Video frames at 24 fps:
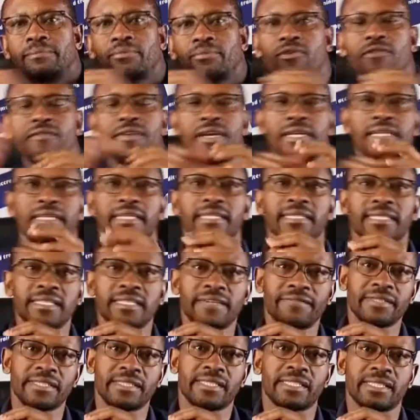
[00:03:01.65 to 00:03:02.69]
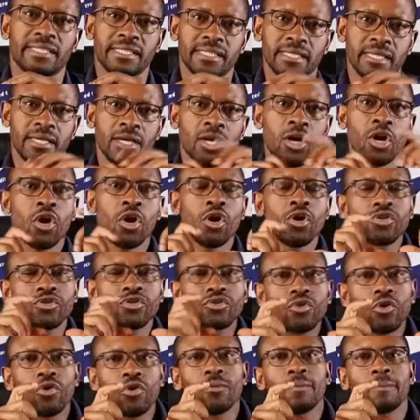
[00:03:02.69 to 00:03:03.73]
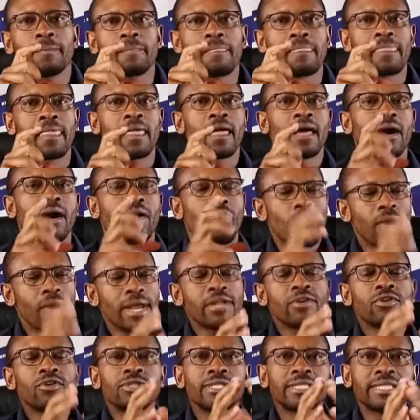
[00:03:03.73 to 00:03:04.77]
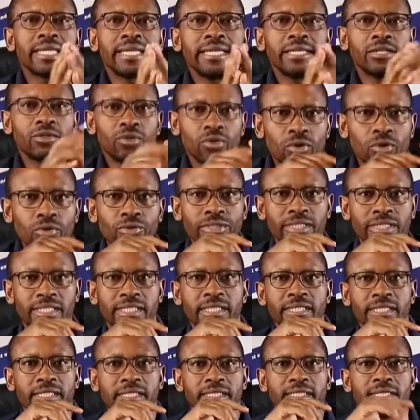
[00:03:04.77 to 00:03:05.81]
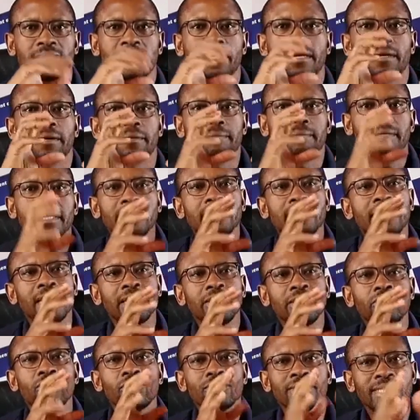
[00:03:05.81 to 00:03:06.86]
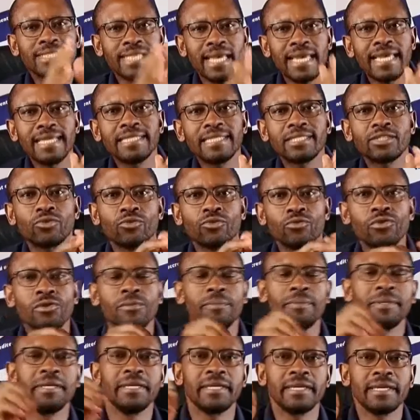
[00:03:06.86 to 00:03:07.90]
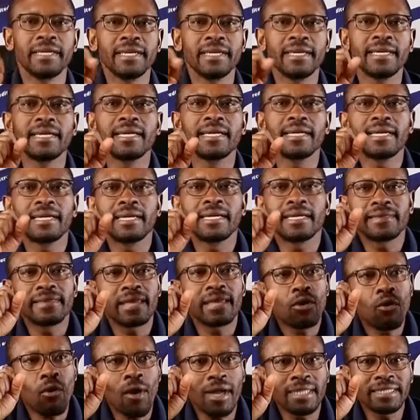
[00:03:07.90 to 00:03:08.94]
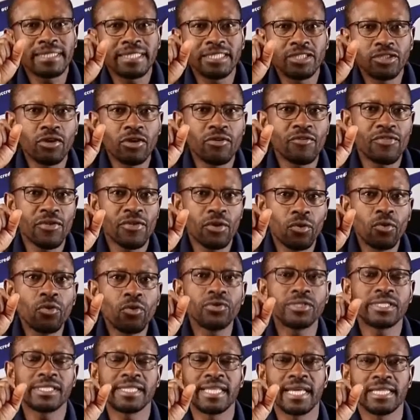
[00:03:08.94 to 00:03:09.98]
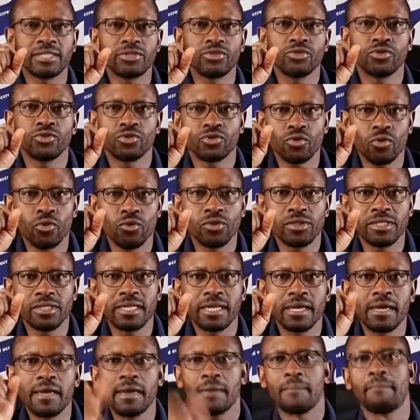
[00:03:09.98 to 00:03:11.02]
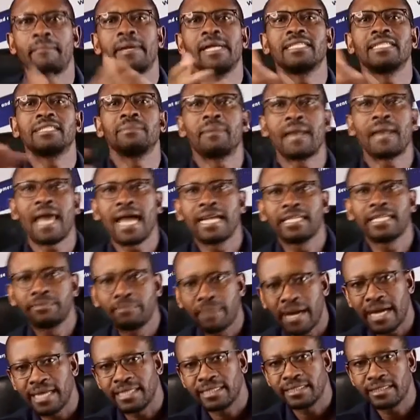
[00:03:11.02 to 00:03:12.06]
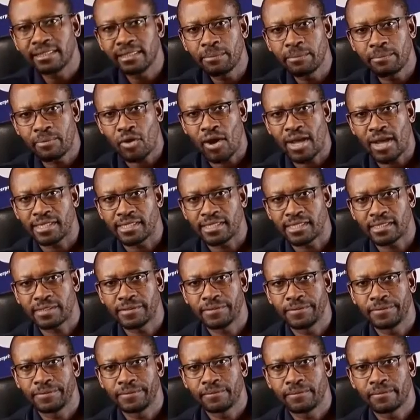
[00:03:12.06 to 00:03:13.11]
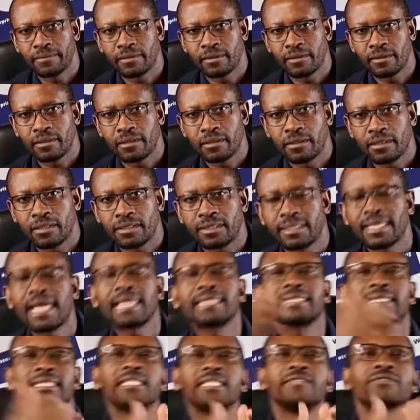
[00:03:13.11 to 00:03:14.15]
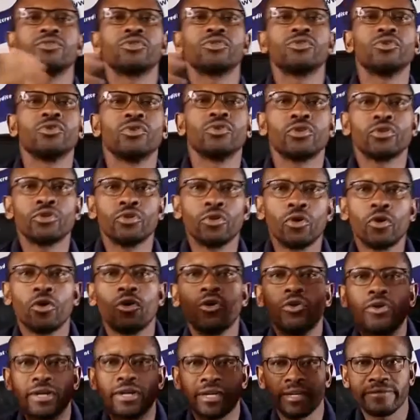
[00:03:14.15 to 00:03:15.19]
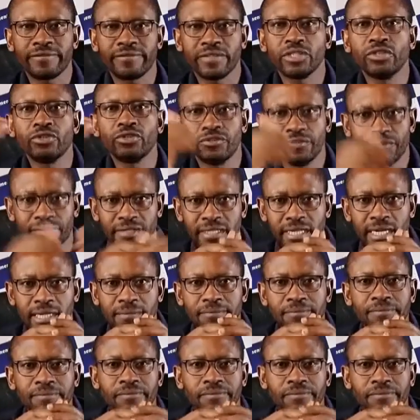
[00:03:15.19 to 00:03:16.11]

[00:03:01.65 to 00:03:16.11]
providing services. So when you're selling goods, basically your sales will be the quantity of the goods that you sold multiplied by the price. That gives you your revenue figure.